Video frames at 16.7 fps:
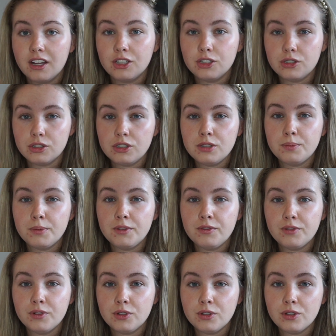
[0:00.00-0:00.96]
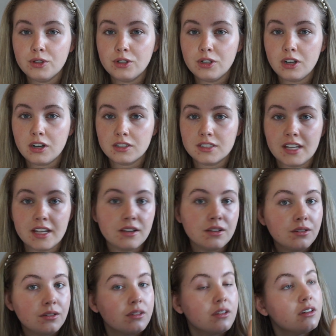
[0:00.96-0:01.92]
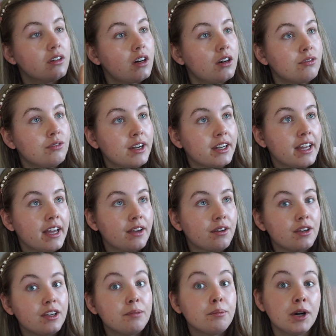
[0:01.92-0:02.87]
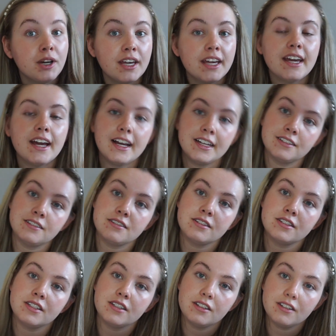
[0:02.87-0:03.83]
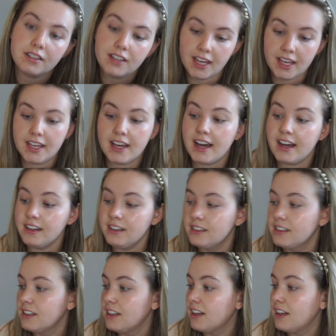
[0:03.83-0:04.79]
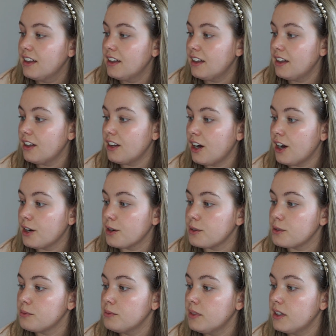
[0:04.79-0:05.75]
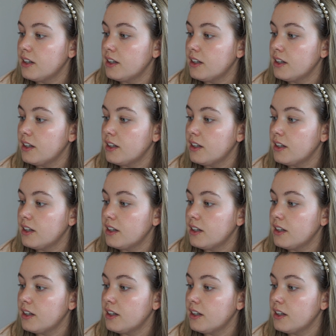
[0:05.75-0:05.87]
Just before lockdown I ran out in my kit and here at home,